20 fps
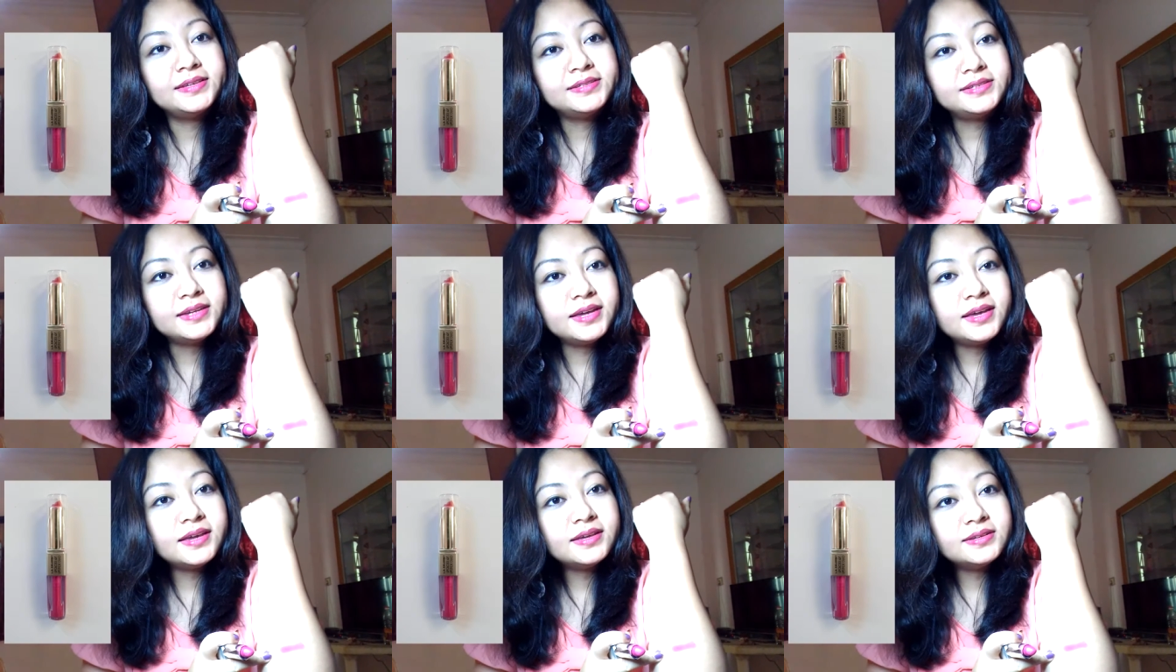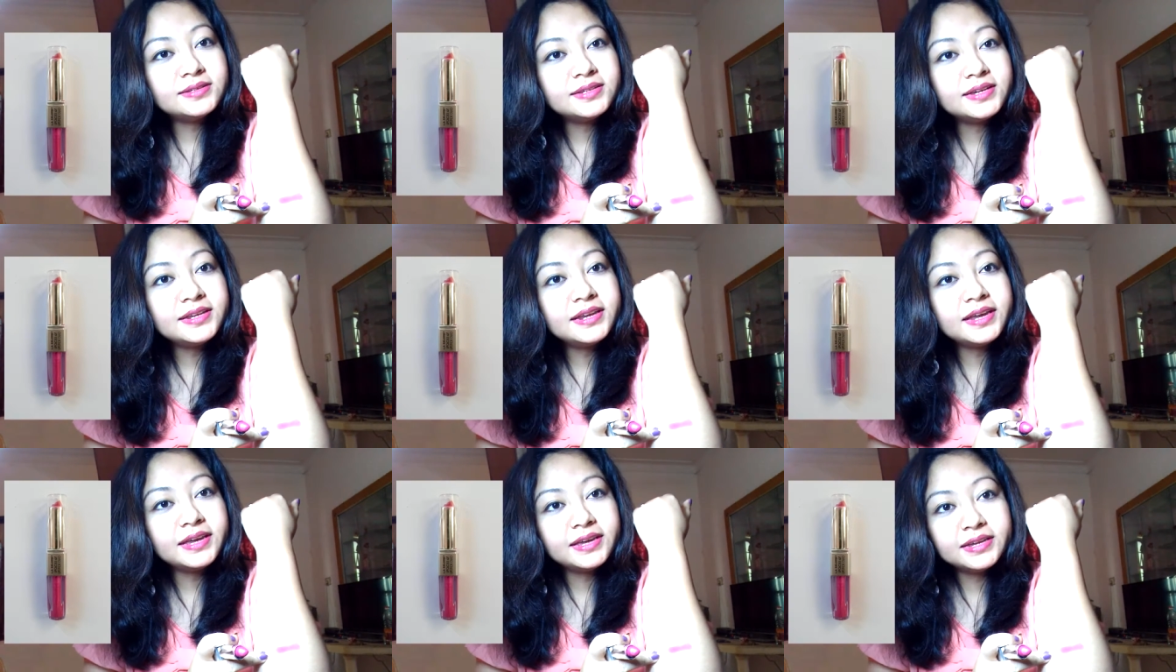See,
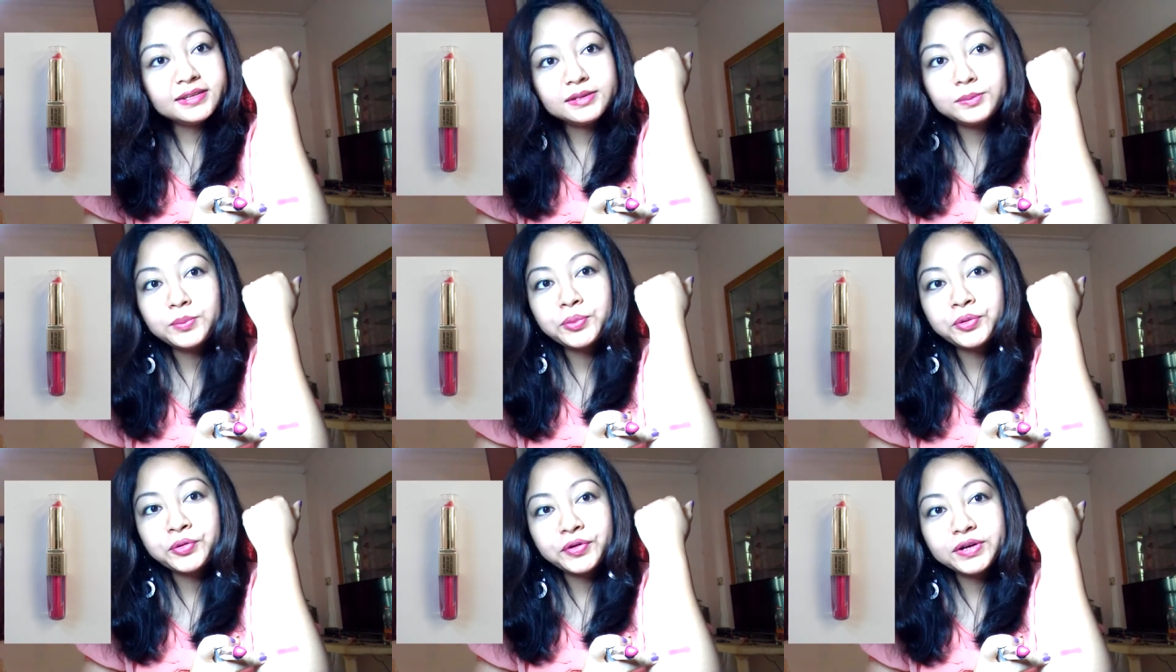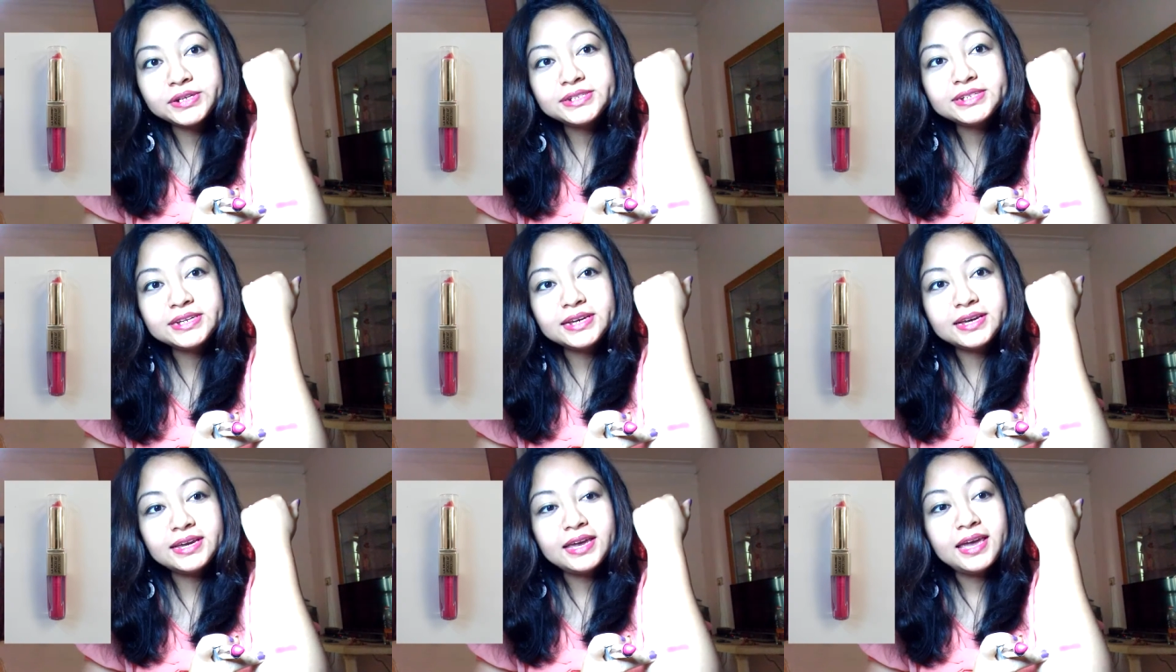isn't it
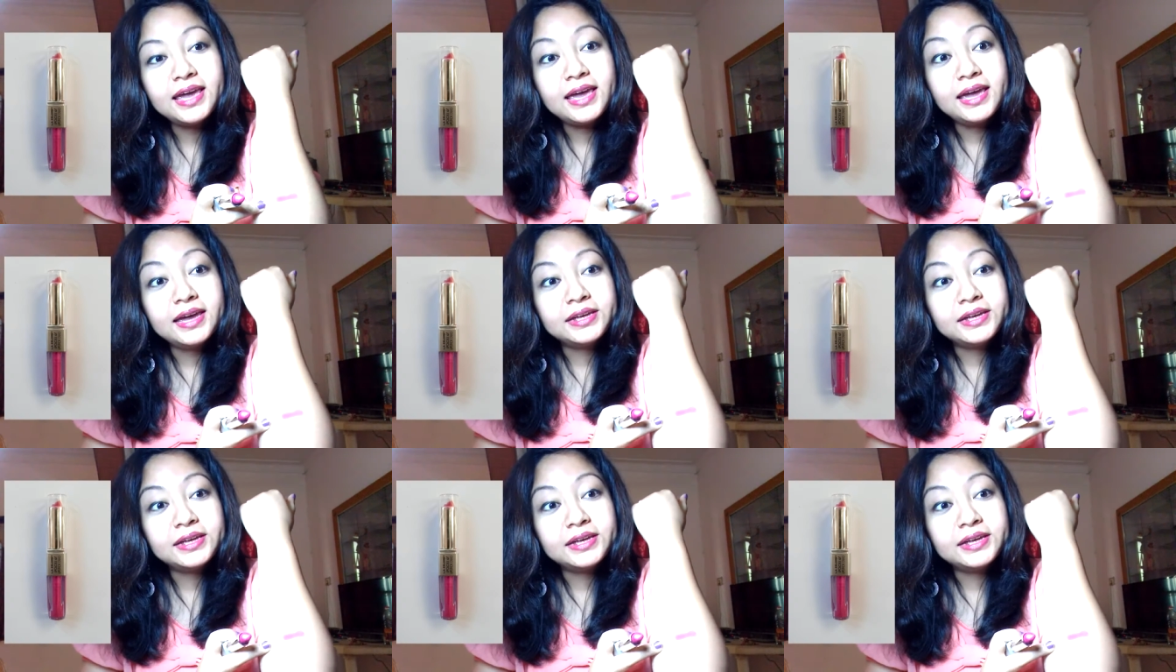pretty?